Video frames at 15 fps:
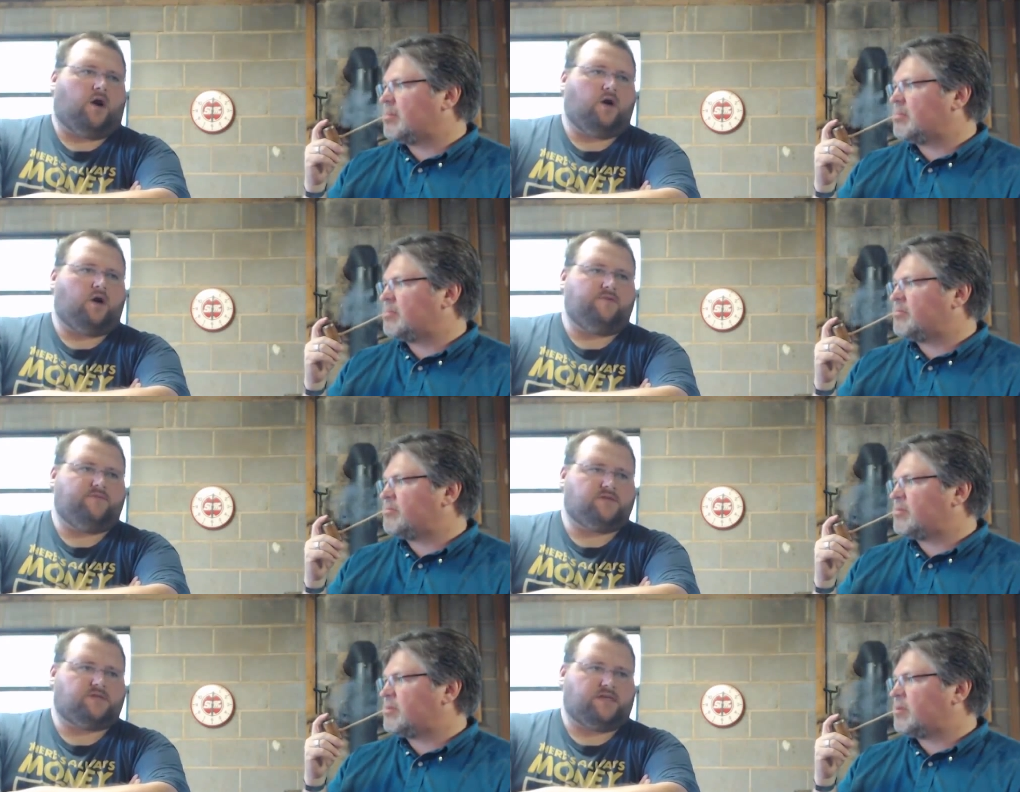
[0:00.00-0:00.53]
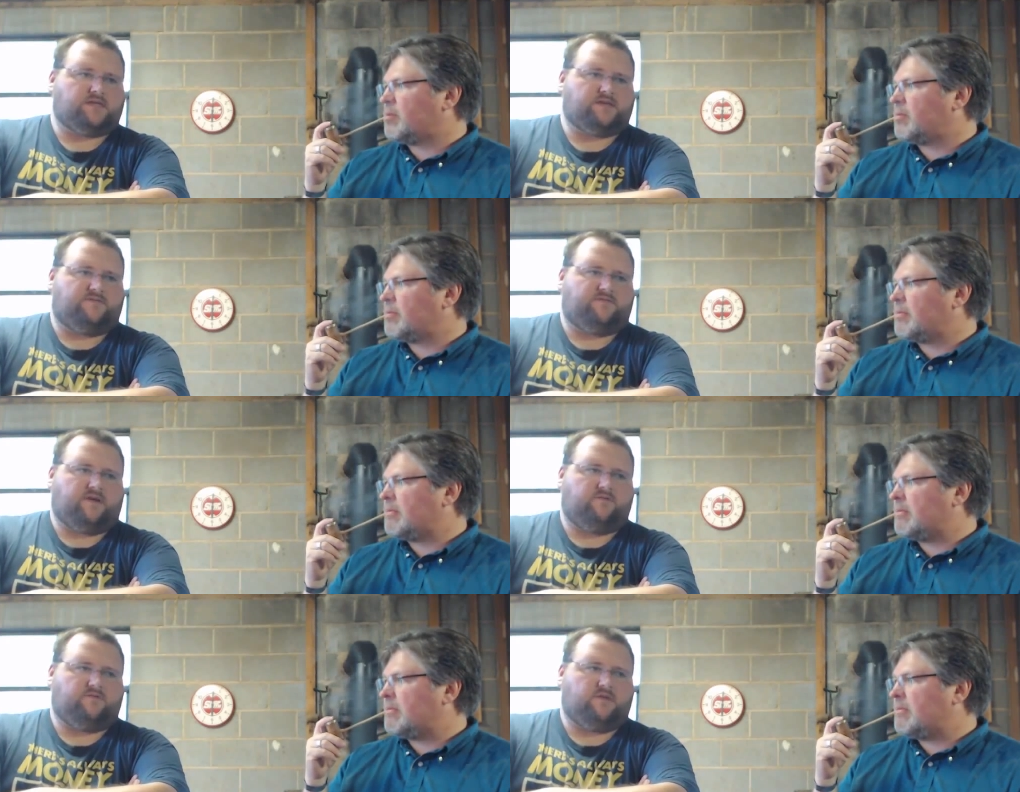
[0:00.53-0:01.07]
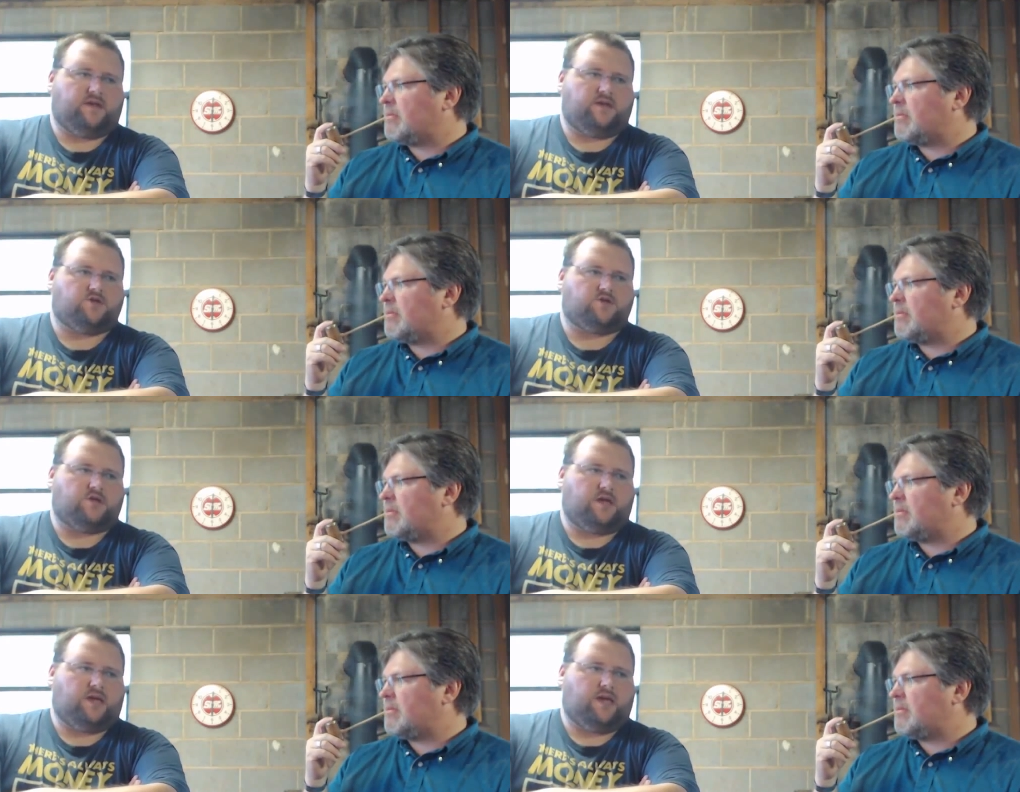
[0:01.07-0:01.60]
Speaker 1: All of those things I find really
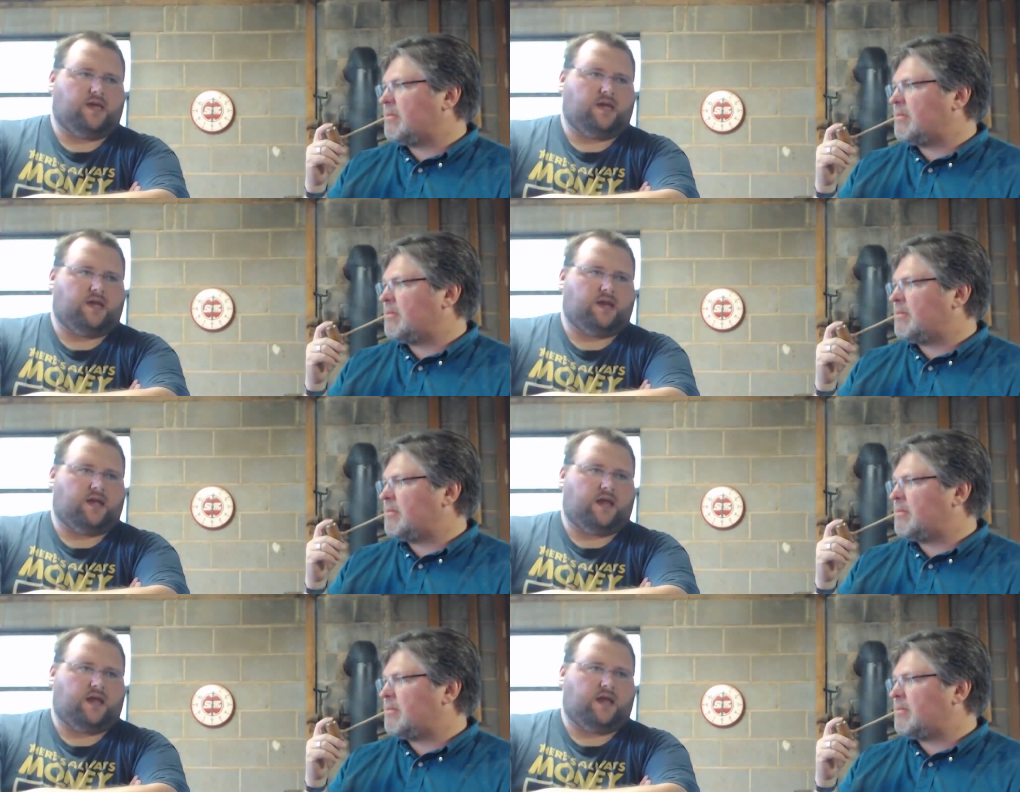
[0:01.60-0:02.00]
intriguing,